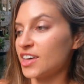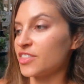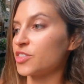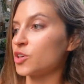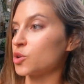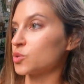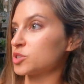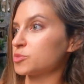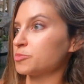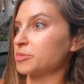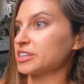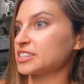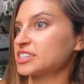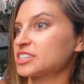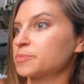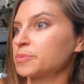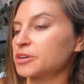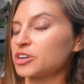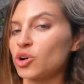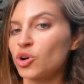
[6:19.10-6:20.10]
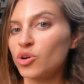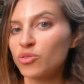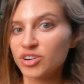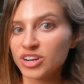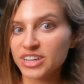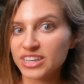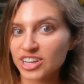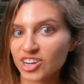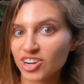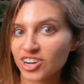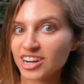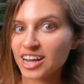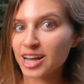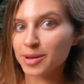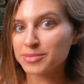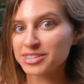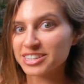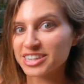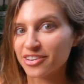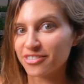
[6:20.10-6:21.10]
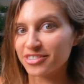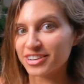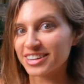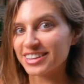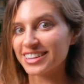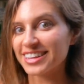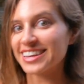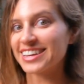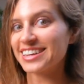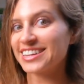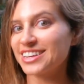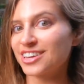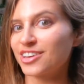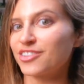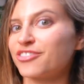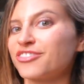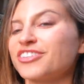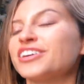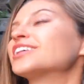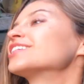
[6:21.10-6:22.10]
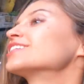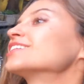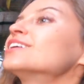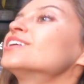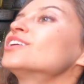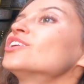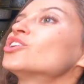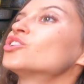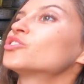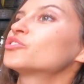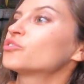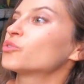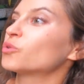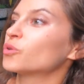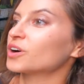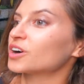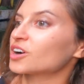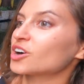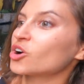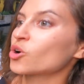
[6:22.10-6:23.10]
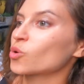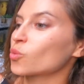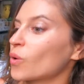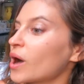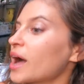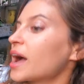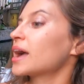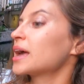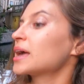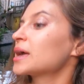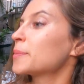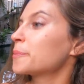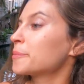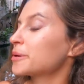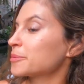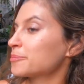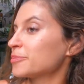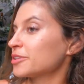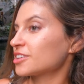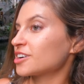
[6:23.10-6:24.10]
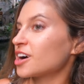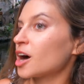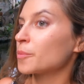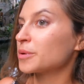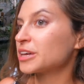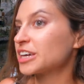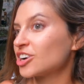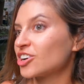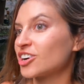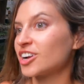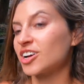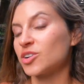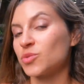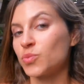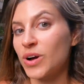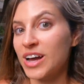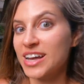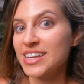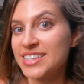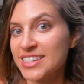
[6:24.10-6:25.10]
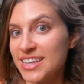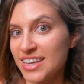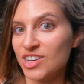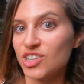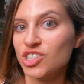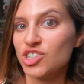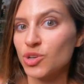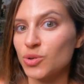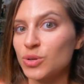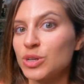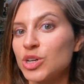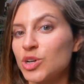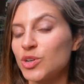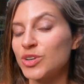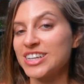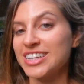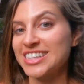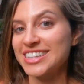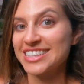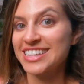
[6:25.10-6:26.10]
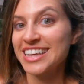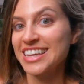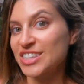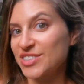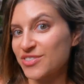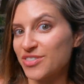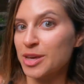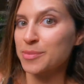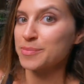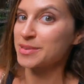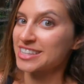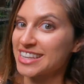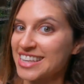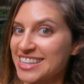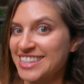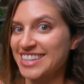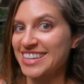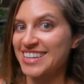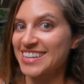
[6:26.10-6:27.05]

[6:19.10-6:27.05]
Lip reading: in those bits. But over here, I'm definitely getting a feel for why people come here and why San Antonio is as famous as